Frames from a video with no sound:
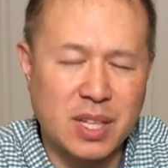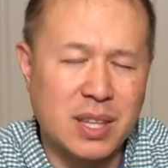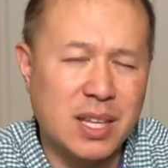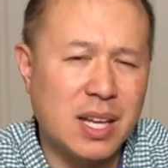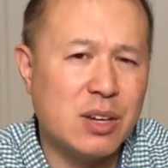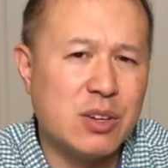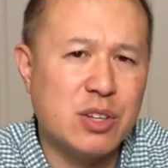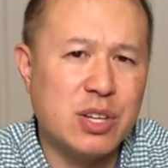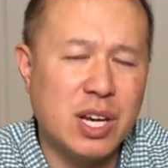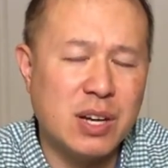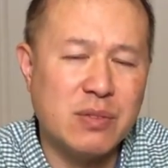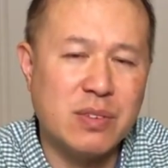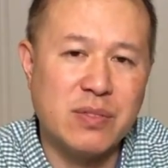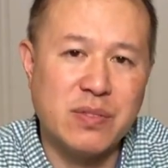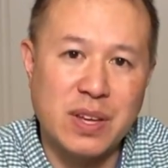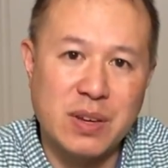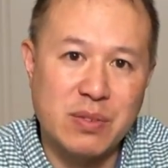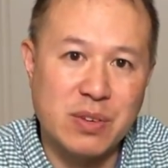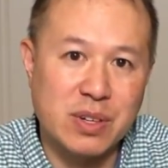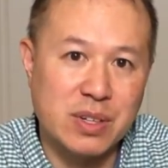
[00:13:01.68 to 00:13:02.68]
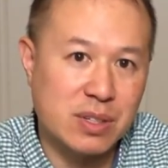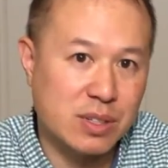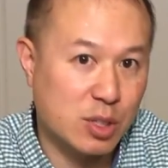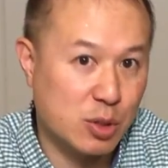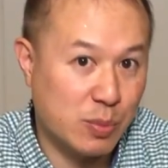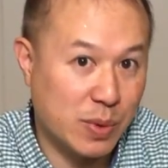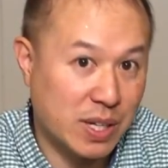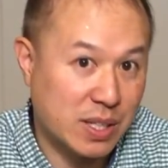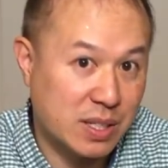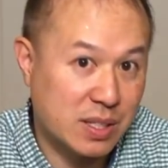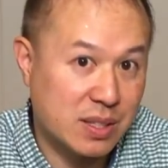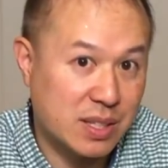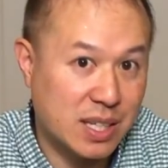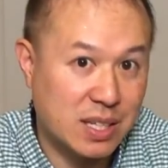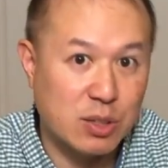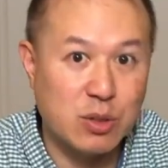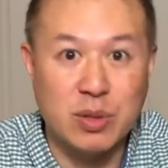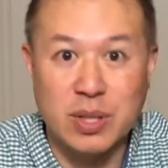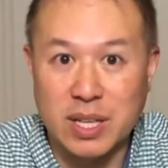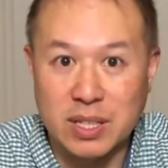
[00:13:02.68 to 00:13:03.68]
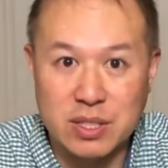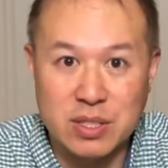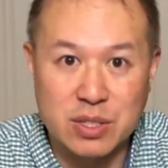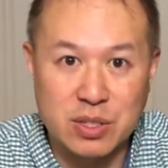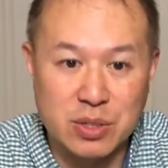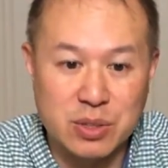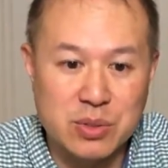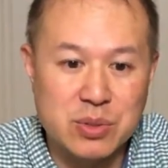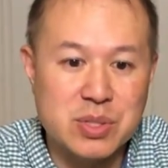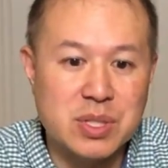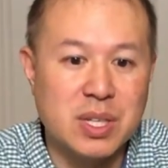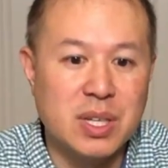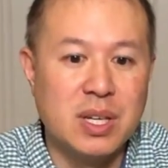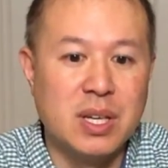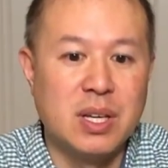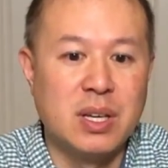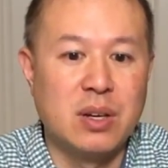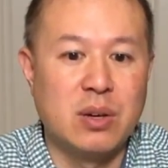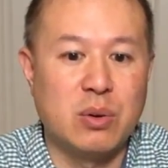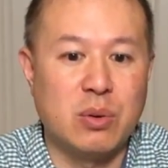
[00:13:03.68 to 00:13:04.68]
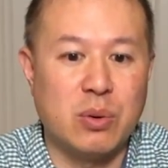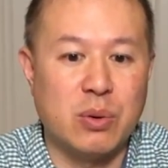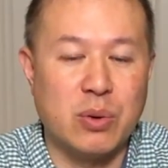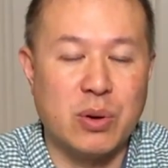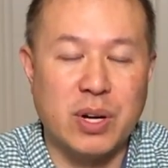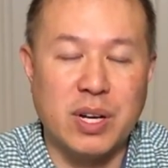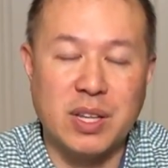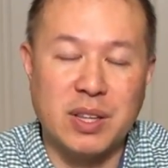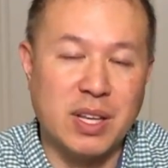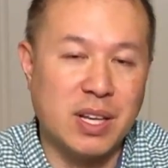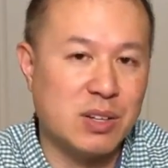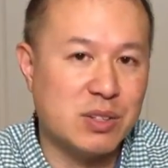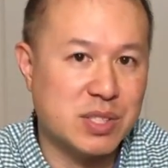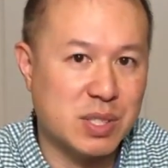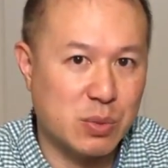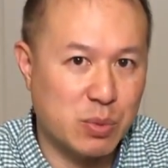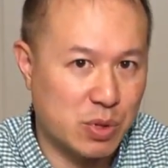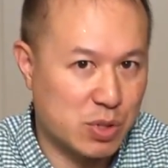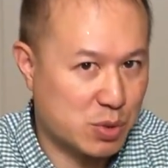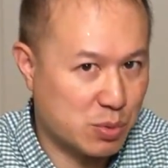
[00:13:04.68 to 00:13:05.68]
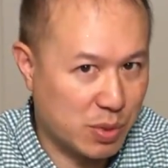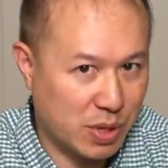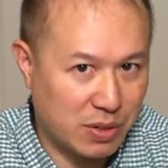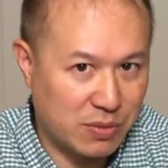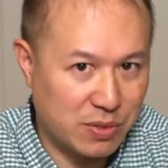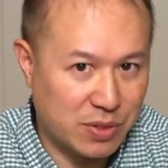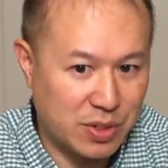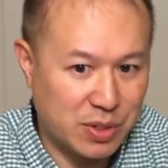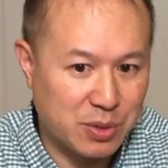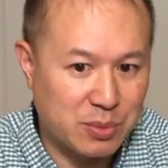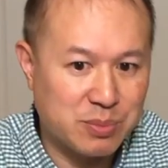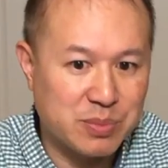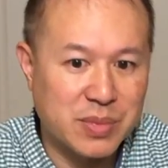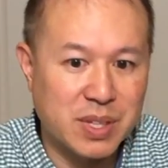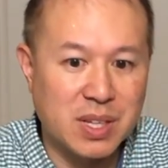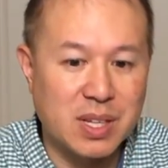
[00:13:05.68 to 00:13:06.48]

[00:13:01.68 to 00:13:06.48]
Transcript: Now, do you have a favorite humectant that you like to use or anything else that works well for you?